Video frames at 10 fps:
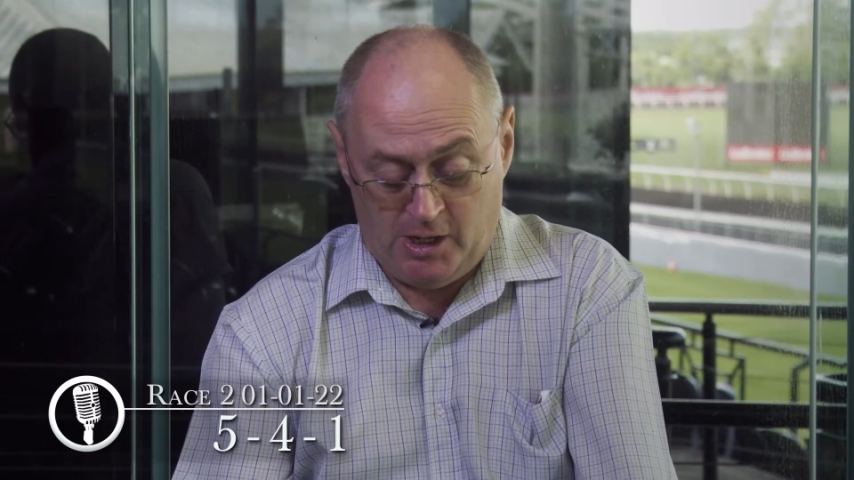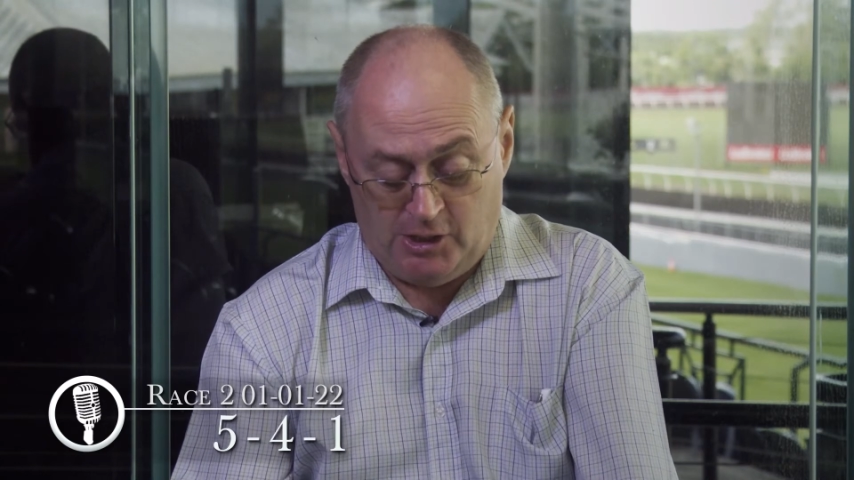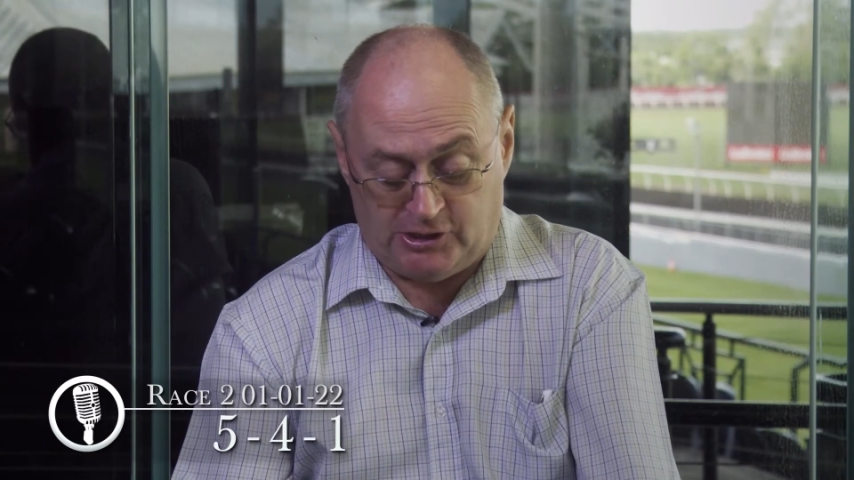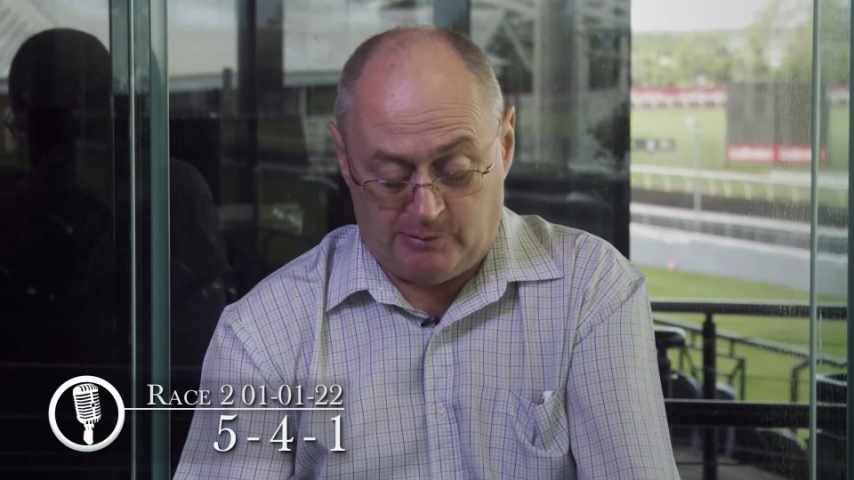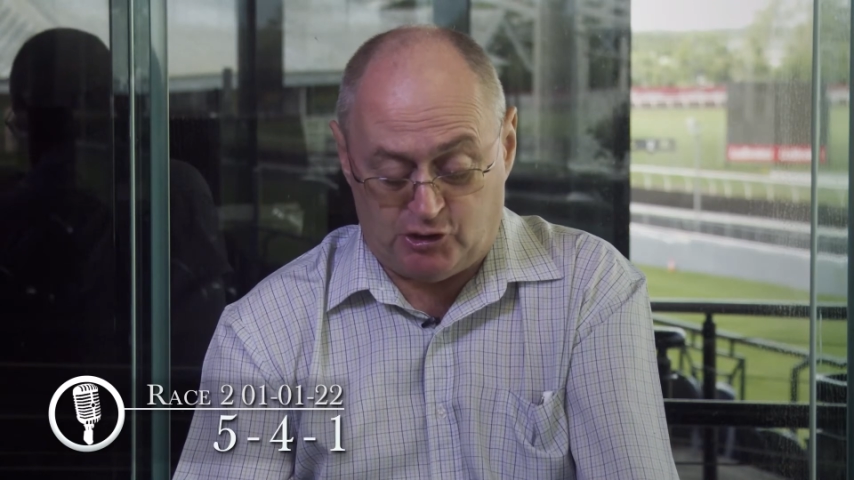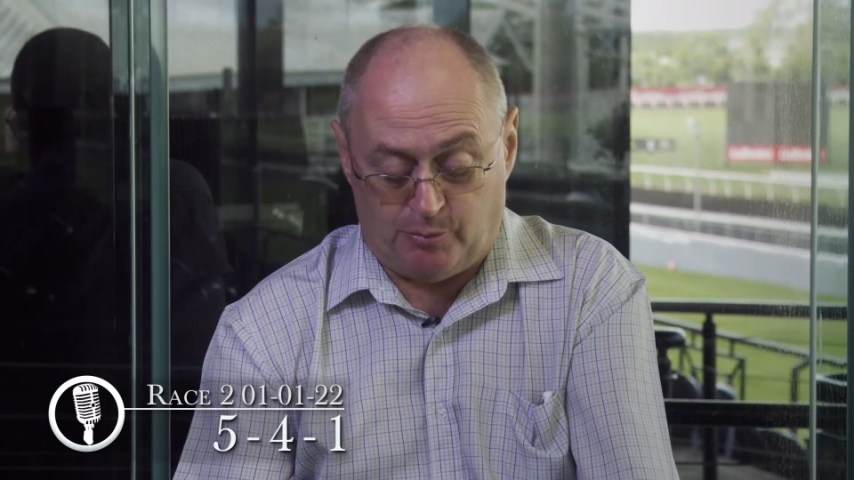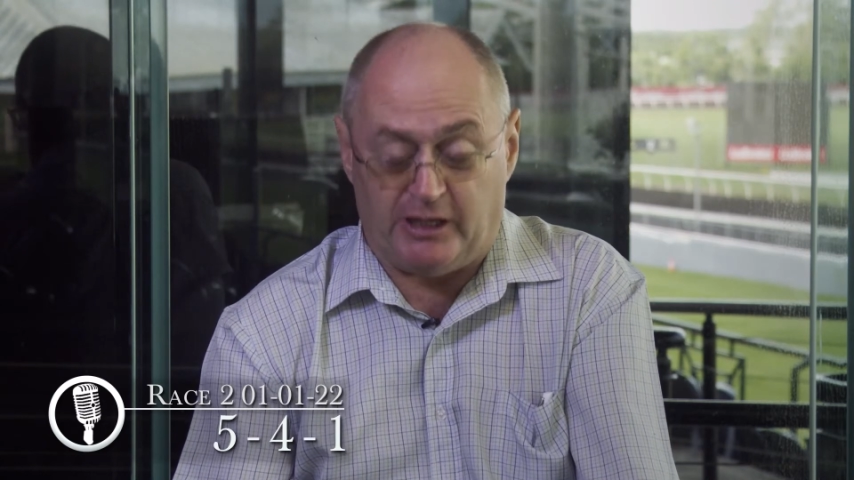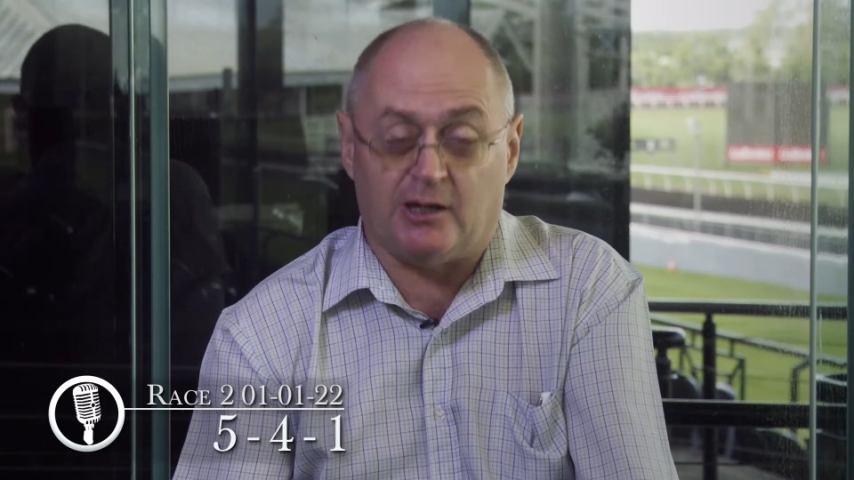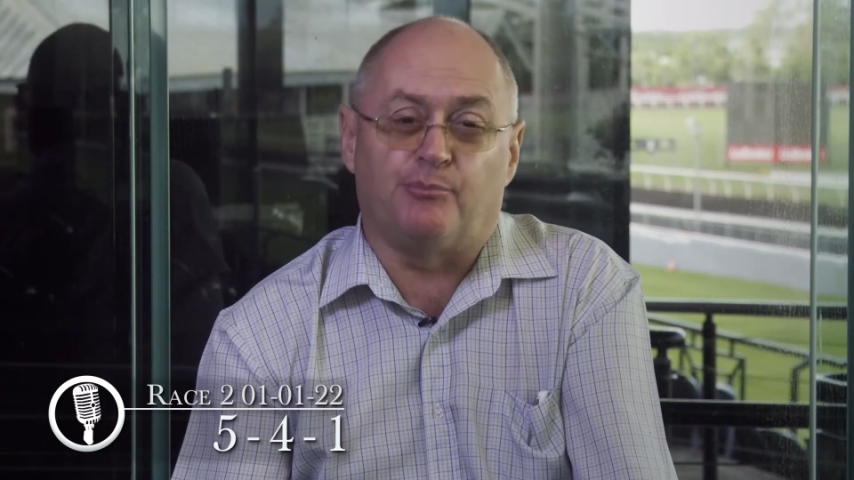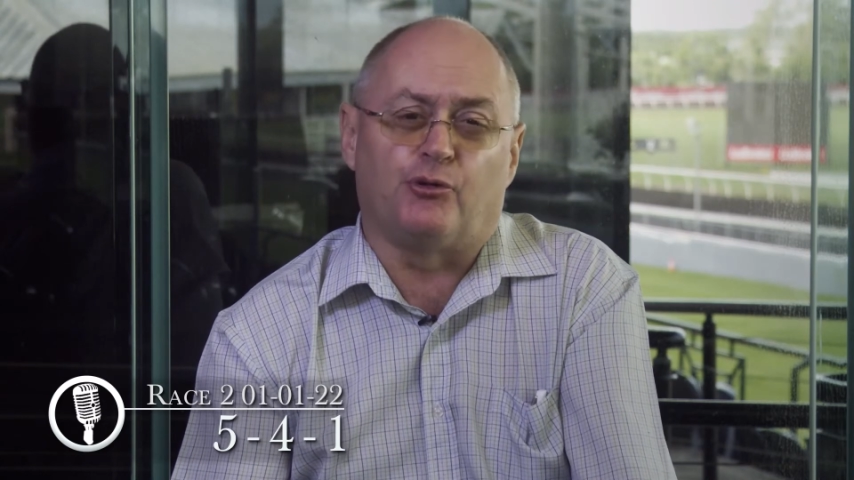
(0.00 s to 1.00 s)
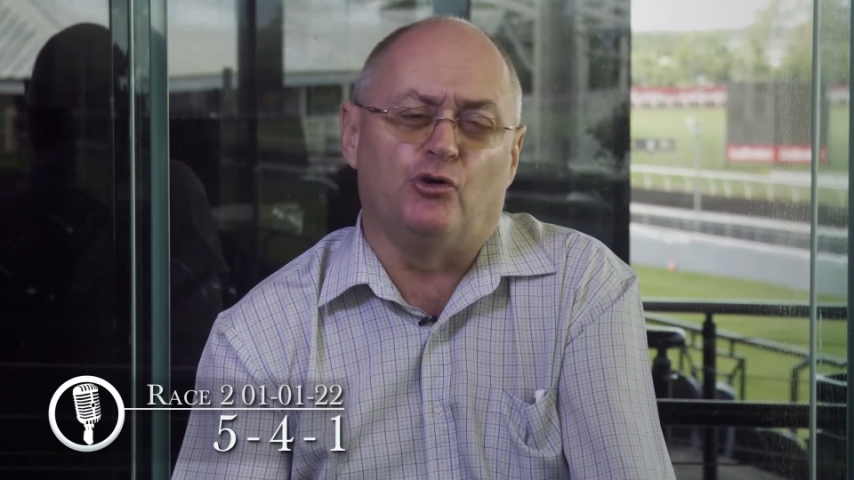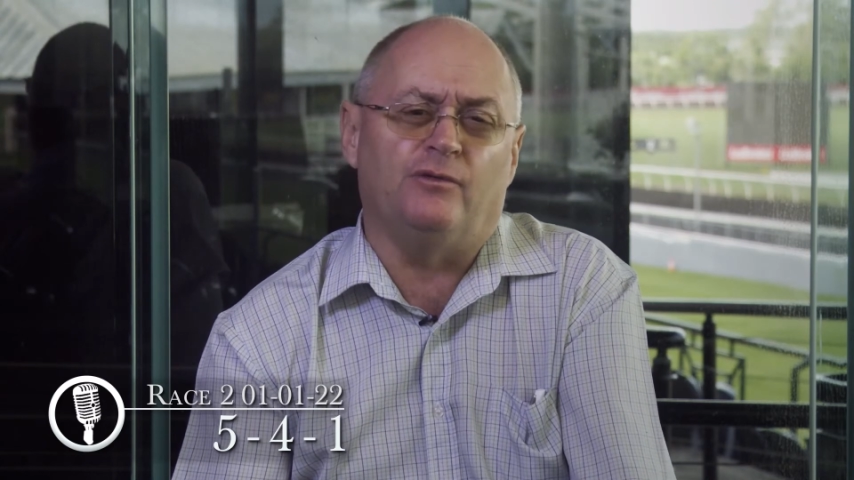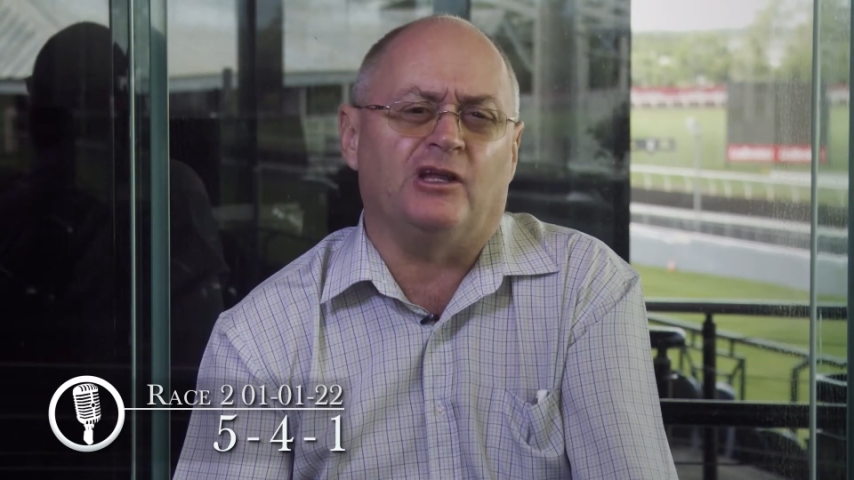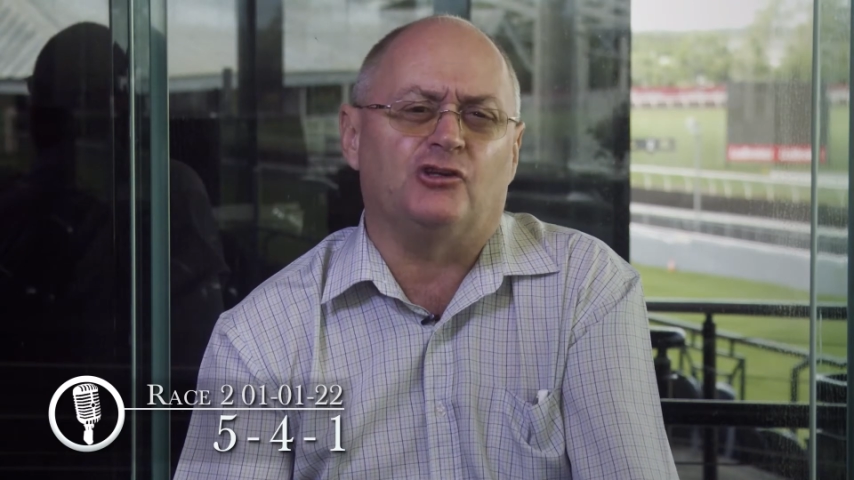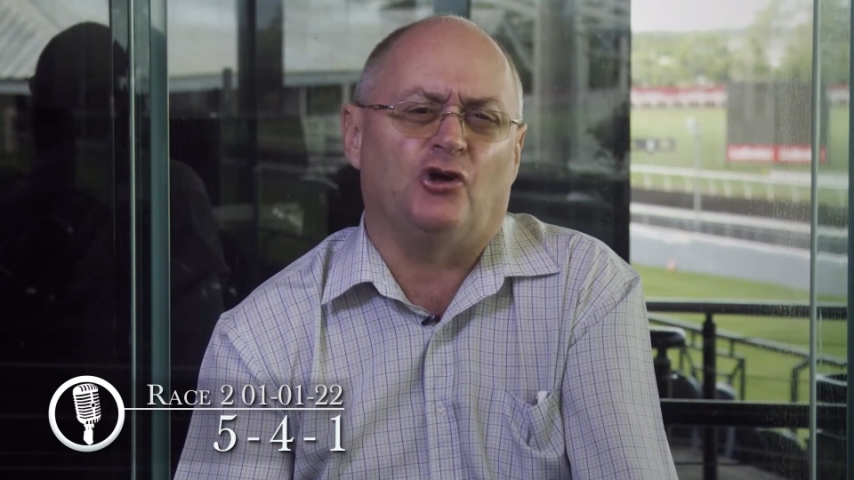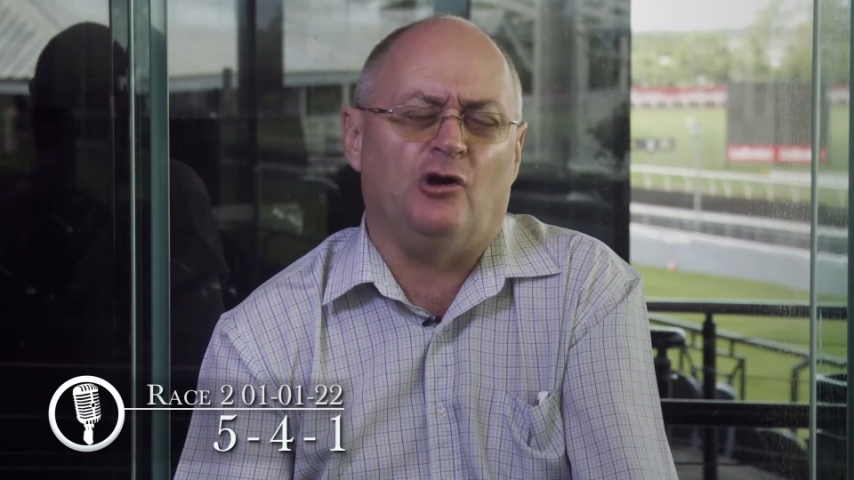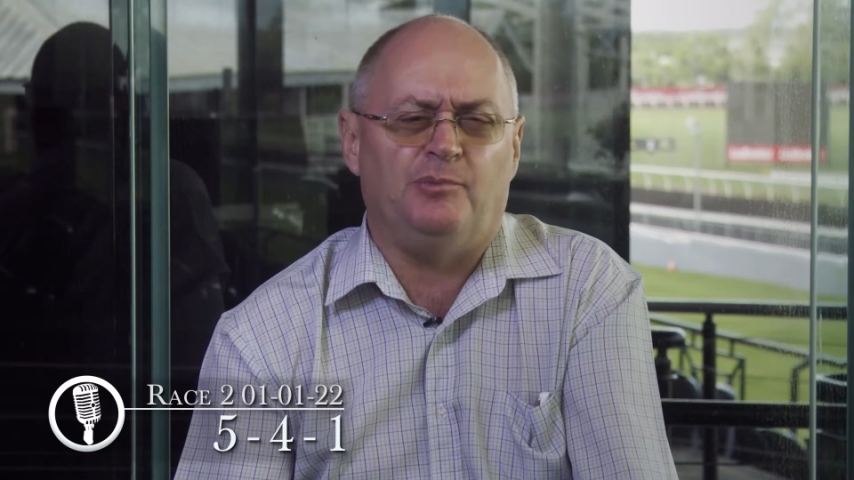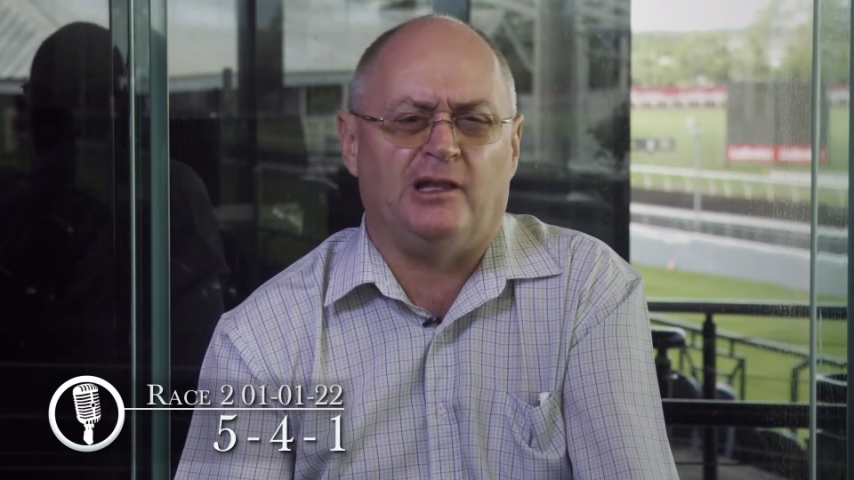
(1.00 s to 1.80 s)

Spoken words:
Seems to be an improving type.